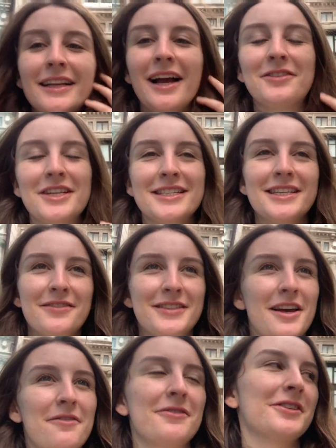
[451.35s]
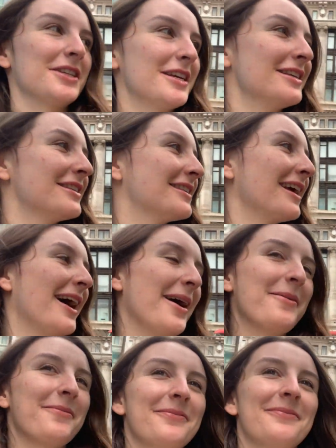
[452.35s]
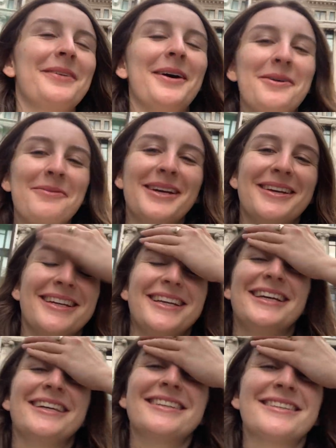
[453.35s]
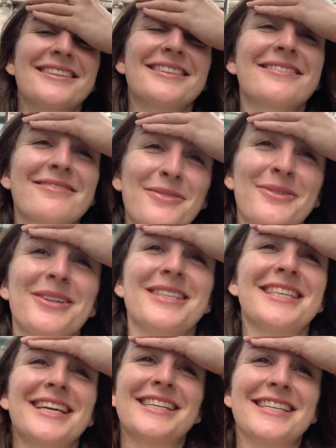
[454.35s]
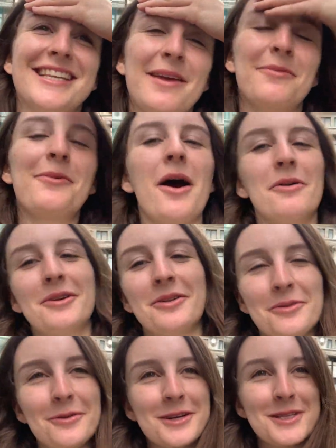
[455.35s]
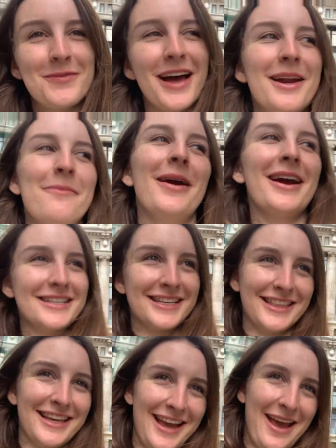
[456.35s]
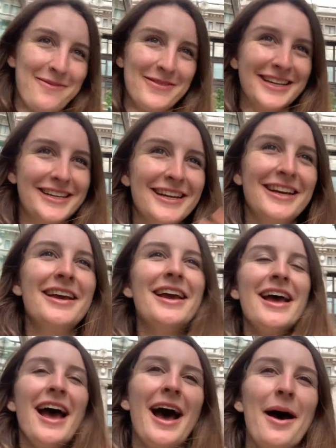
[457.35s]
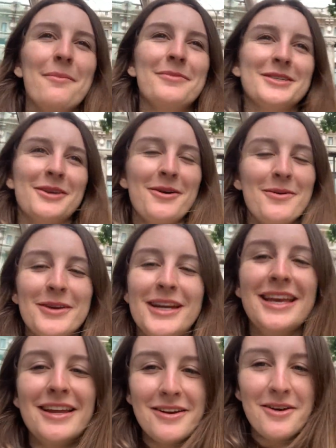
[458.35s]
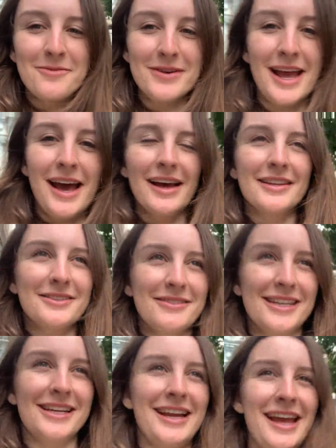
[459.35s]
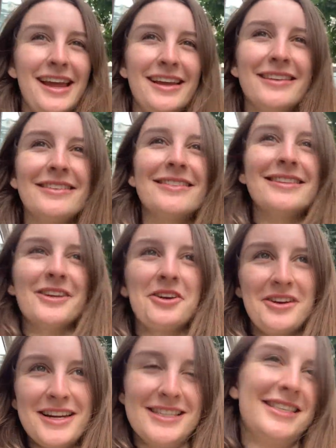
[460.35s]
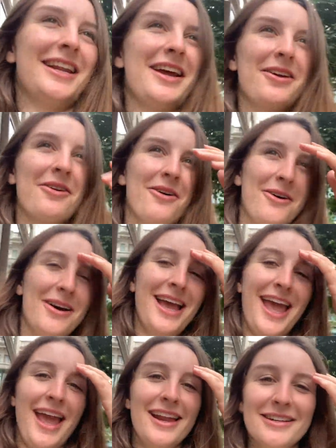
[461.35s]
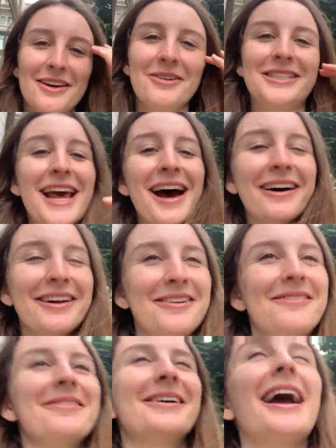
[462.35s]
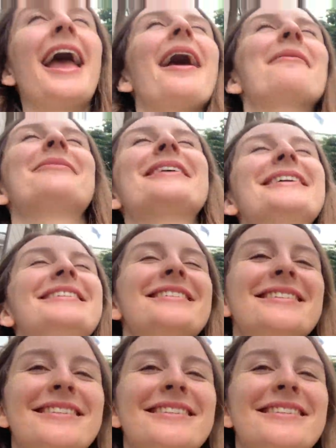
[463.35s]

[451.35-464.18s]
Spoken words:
I've just left Selfridges, but oh my goodness. The worst thing just happened. Well, not the worst, but an embarrassing thing happened. So I'm going to head home now so we can eat the goodies that I got, and I'll tell you what happened.